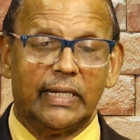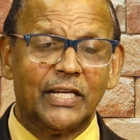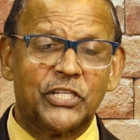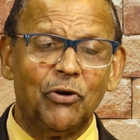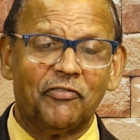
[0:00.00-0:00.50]

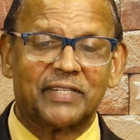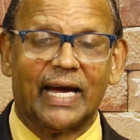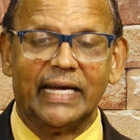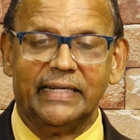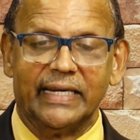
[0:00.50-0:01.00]
issue of
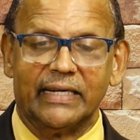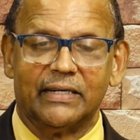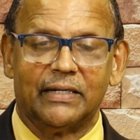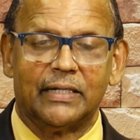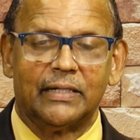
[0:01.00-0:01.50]

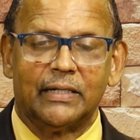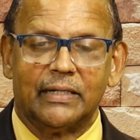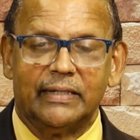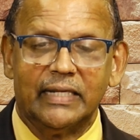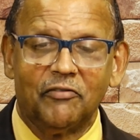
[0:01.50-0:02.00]
tithing
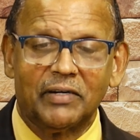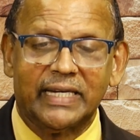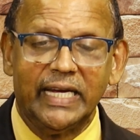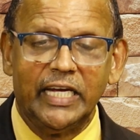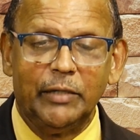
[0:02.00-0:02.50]
never
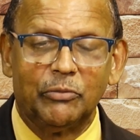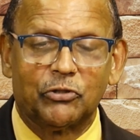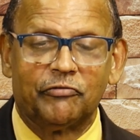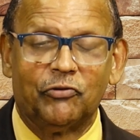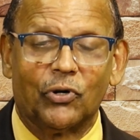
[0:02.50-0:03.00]
came
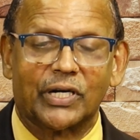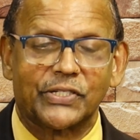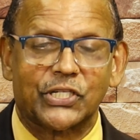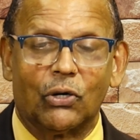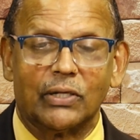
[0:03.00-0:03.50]
to
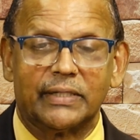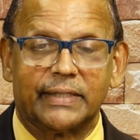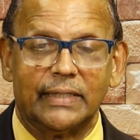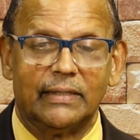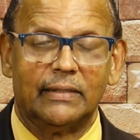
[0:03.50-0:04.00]
focus
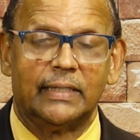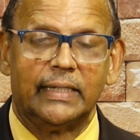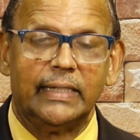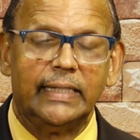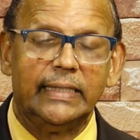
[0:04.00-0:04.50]
until
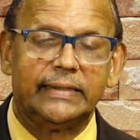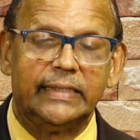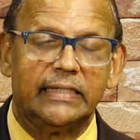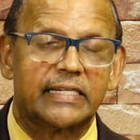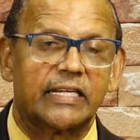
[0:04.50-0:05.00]

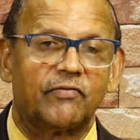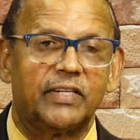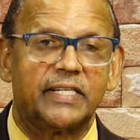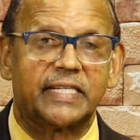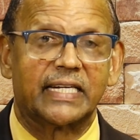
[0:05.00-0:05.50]

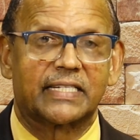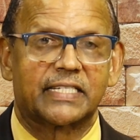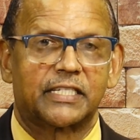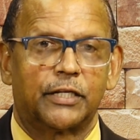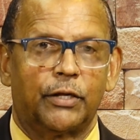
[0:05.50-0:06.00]

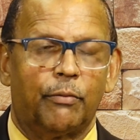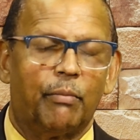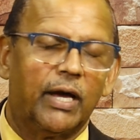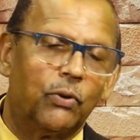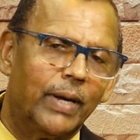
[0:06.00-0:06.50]
1876.
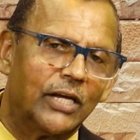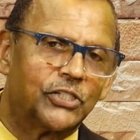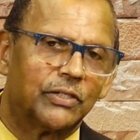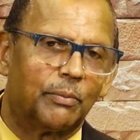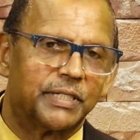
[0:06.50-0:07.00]
By the way, I
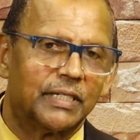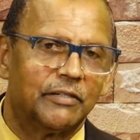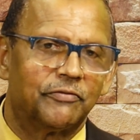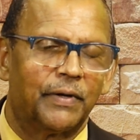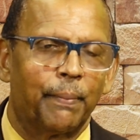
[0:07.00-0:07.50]
should
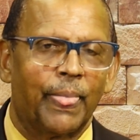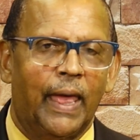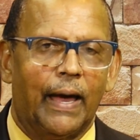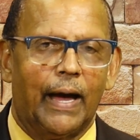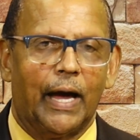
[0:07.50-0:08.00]
observe,
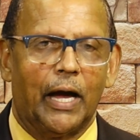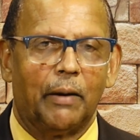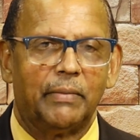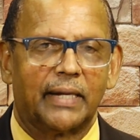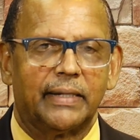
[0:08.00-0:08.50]

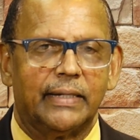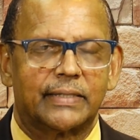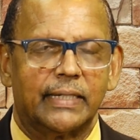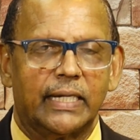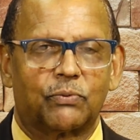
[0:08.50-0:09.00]

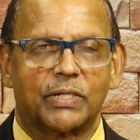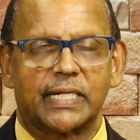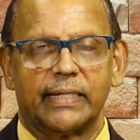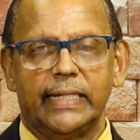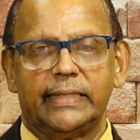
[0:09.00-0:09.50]
it
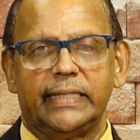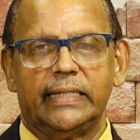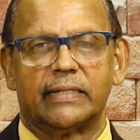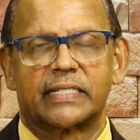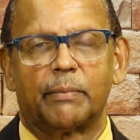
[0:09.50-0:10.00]
was in
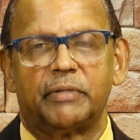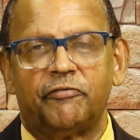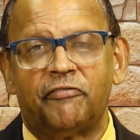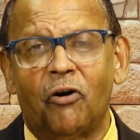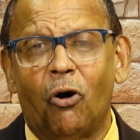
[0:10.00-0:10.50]

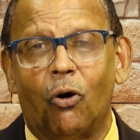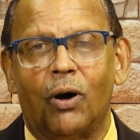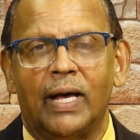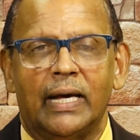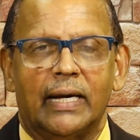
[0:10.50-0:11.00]

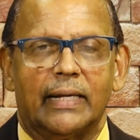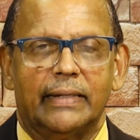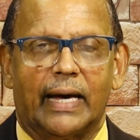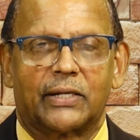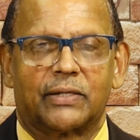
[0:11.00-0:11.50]
1874
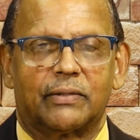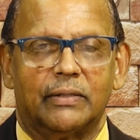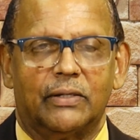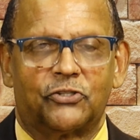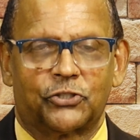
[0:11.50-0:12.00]
that
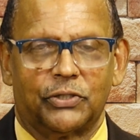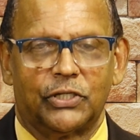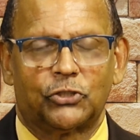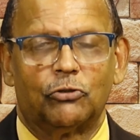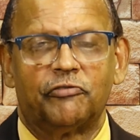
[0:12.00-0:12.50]
the
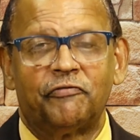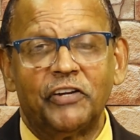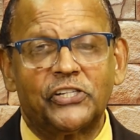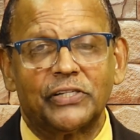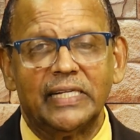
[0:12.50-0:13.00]
church
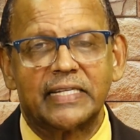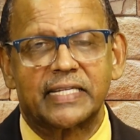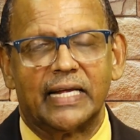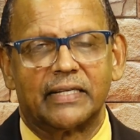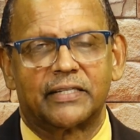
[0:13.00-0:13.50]
officially
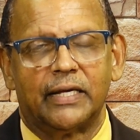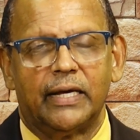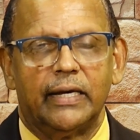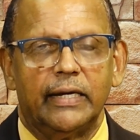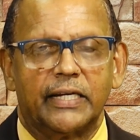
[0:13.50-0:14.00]
sent
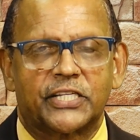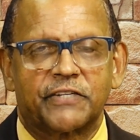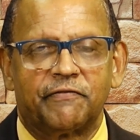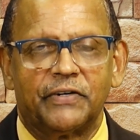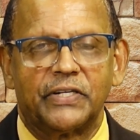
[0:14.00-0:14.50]

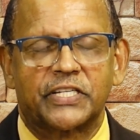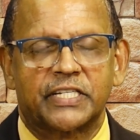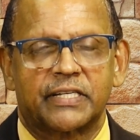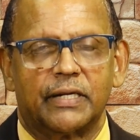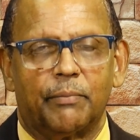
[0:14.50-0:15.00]
its
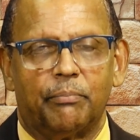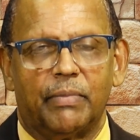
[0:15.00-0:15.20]
first